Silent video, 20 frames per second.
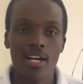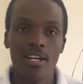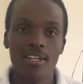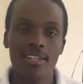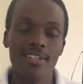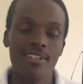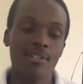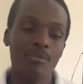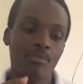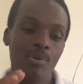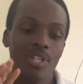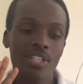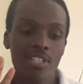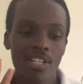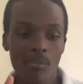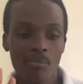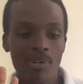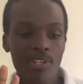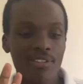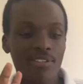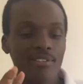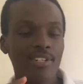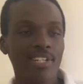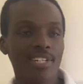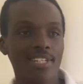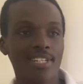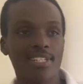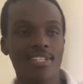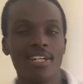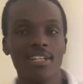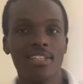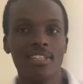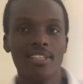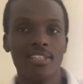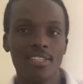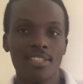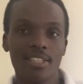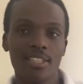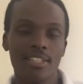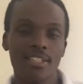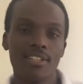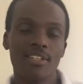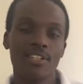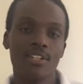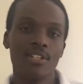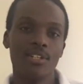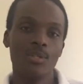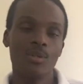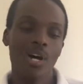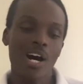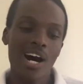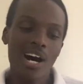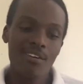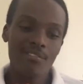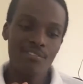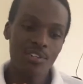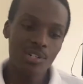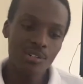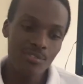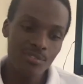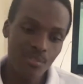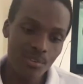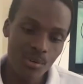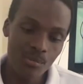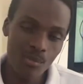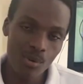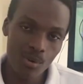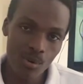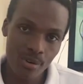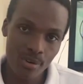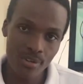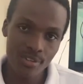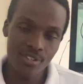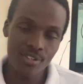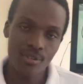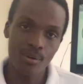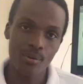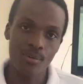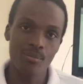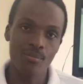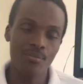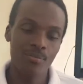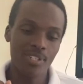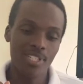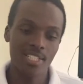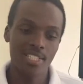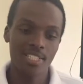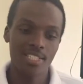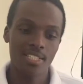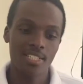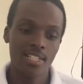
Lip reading: Then point number three is that you have uniform growth of fish,